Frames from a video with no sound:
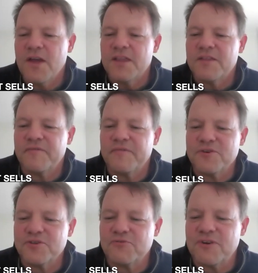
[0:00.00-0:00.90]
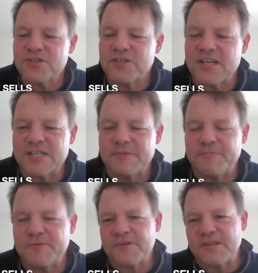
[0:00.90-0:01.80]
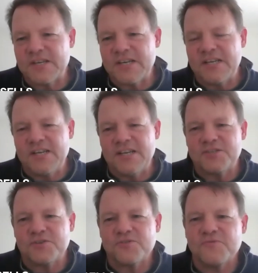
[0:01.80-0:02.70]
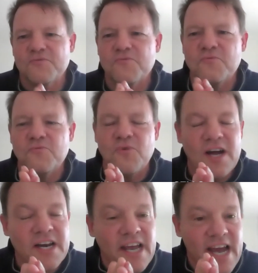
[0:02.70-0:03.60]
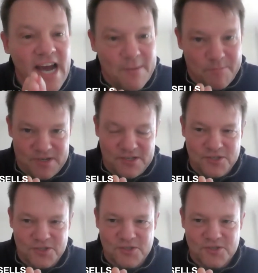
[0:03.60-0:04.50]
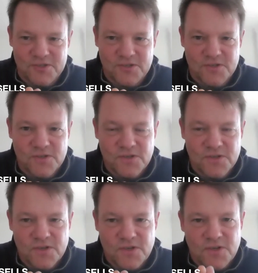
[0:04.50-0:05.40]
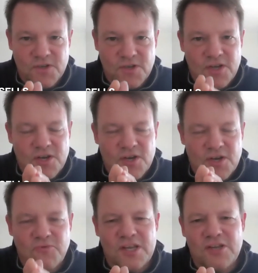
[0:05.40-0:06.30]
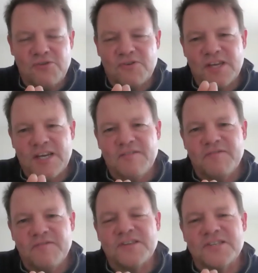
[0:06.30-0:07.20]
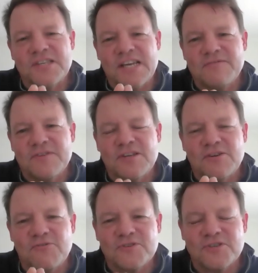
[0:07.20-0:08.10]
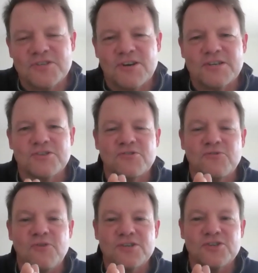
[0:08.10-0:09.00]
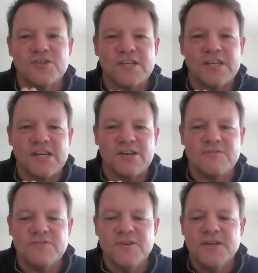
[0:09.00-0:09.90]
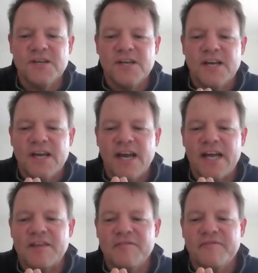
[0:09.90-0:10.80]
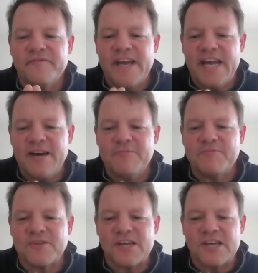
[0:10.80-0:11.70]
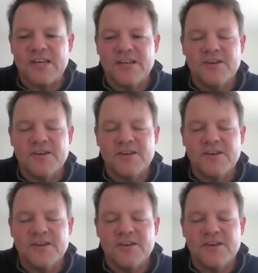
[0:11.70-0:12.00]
The first question I typically get is, what happens when you give the safety stressor questionnaire and the family